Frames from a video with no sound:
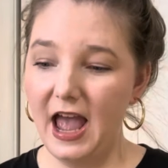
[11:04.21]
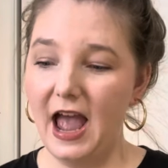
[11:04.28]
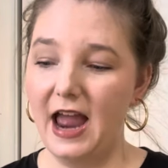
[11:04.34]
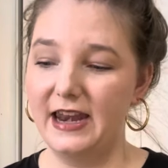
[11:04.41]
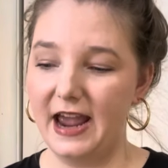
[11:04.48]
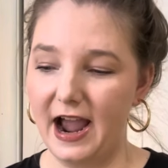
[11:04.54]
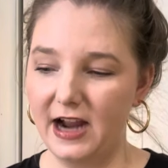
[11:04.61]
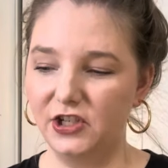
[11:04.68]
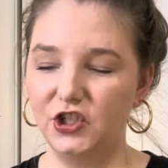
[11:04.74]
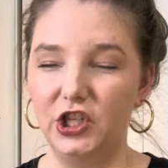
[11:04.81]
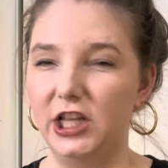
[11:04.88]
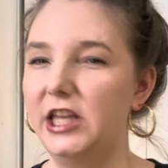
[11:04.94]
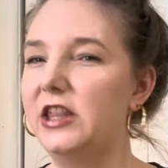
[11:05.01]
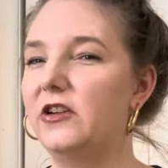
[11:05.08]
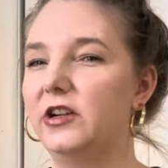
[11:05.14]
and
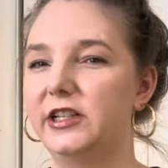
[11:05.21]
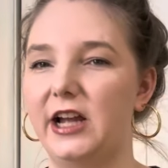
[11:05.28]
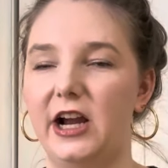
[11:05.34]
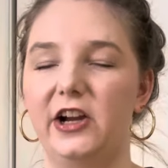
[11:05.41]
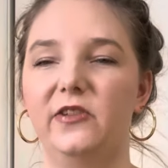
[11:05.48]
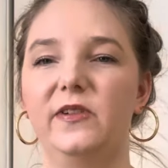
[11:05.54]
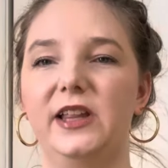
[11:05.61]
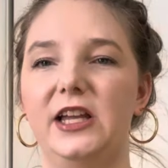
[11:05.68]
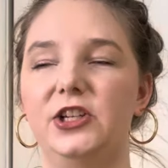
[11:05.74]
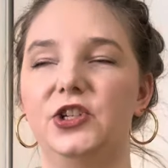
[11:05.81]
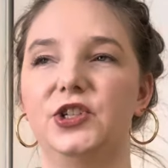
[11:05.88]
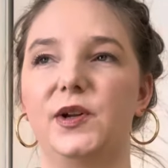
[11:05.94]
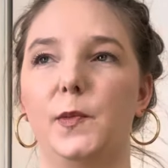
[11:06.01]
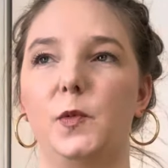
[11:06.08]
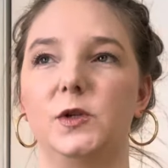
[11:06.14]
actually their entire
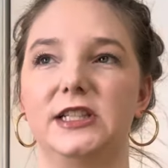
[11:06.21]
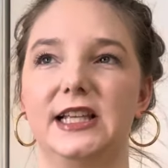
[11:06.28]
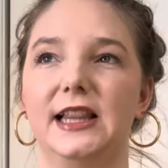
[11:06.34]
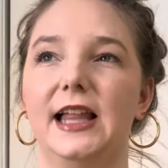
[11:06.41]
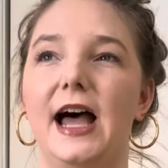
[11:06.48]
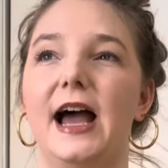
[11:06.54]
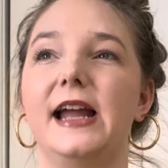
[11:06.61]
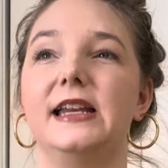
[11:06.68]
relationship was a lie.